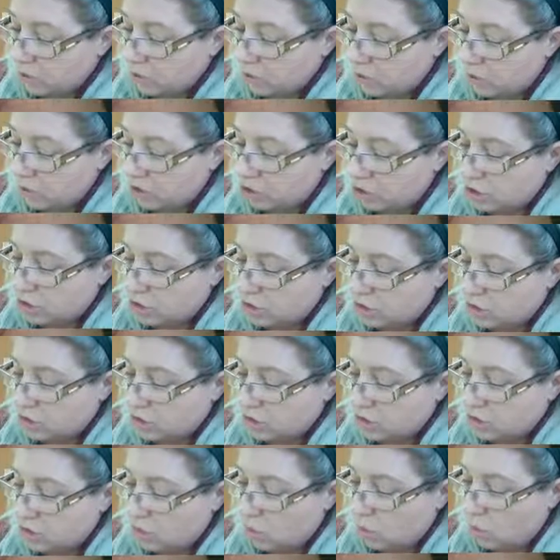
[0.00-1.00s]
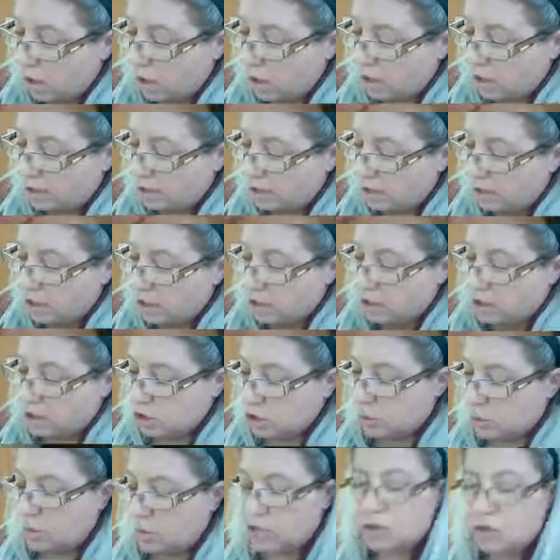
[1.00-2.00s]
restriction is 1.
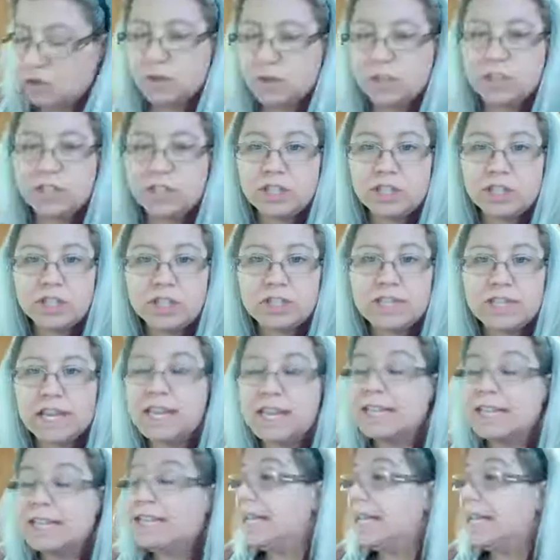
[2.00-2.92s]
So my restrictions,